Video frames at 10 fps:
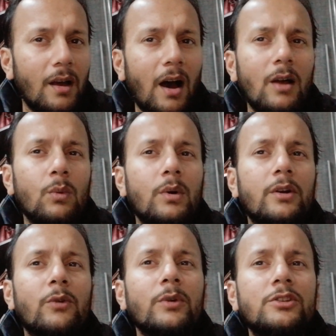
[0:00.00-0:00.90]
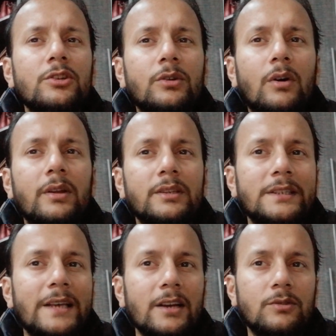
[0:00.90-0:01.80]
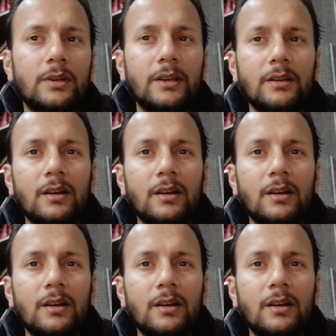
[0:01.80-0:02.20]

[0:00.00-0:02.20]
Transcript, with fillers: I'll work with you on scheduling.